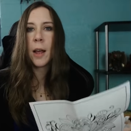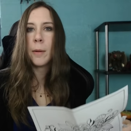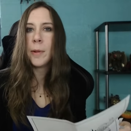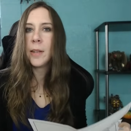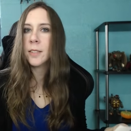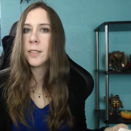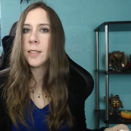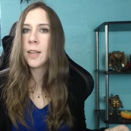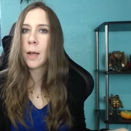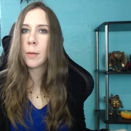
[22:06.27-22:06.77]
me
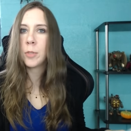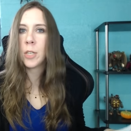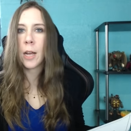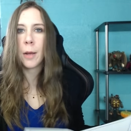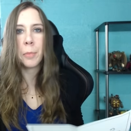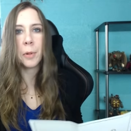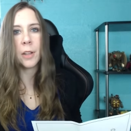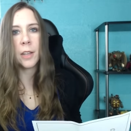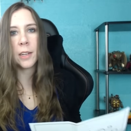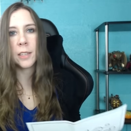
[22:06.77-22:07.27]
on Snapchat,
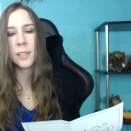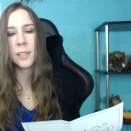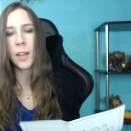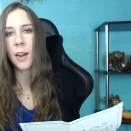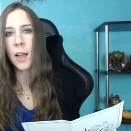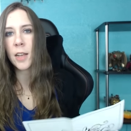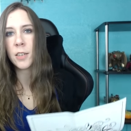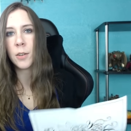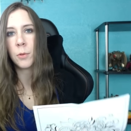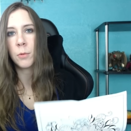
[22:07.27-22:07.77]
but like I said,
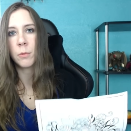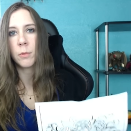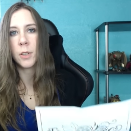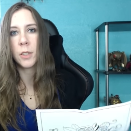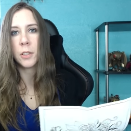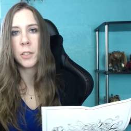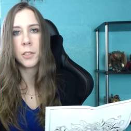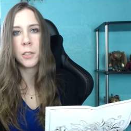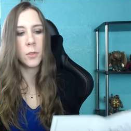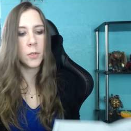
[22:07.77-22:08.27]
I don't
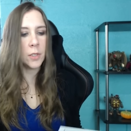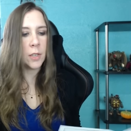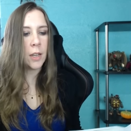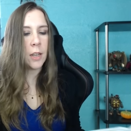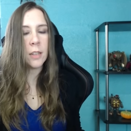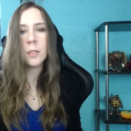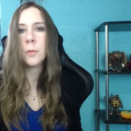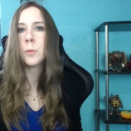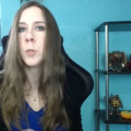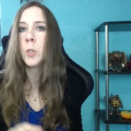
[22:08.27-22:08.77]
really use it,
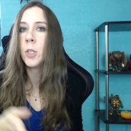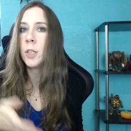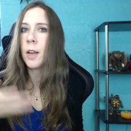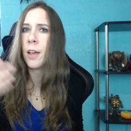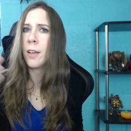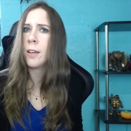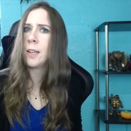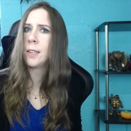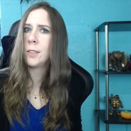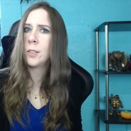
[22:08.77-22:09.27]
especially
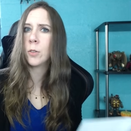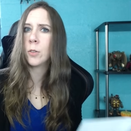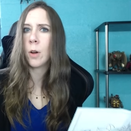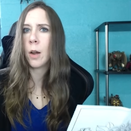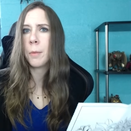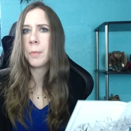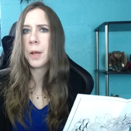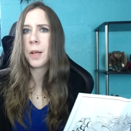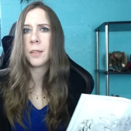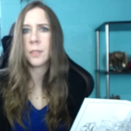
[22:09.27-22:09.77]
now
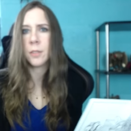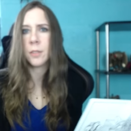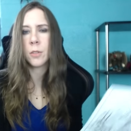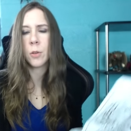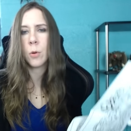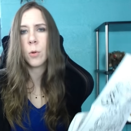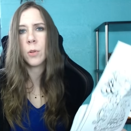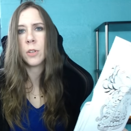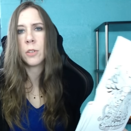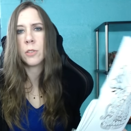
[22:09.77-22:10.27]
Instagram has the
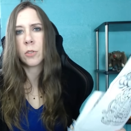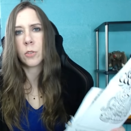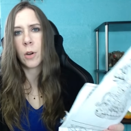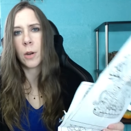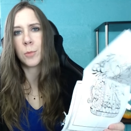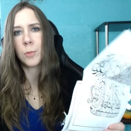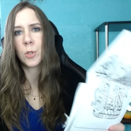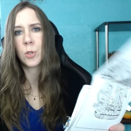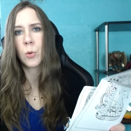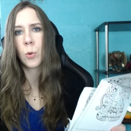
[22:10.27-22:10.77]
whole
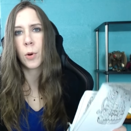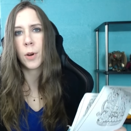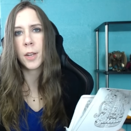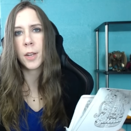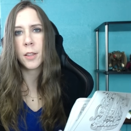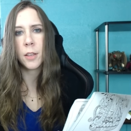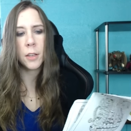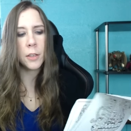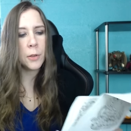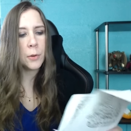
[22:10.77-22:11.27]
Instagram story
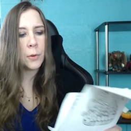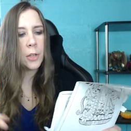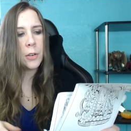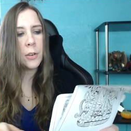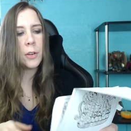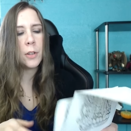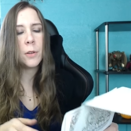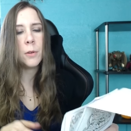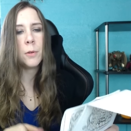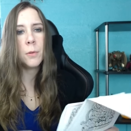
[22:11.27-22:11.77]
thing you can
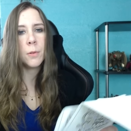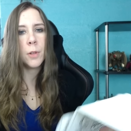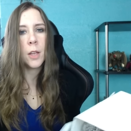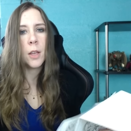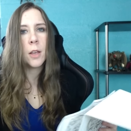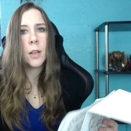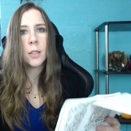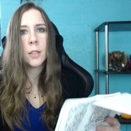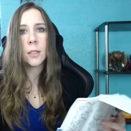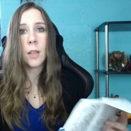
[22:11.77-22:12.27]
do.
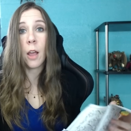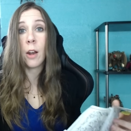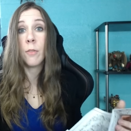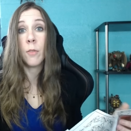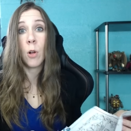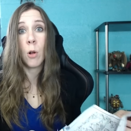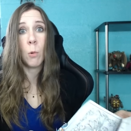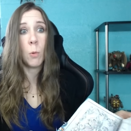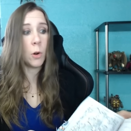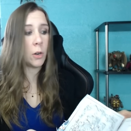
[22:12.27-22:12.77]
It's kind of
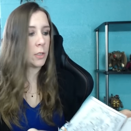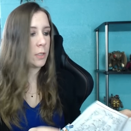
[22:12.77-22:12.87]
all worked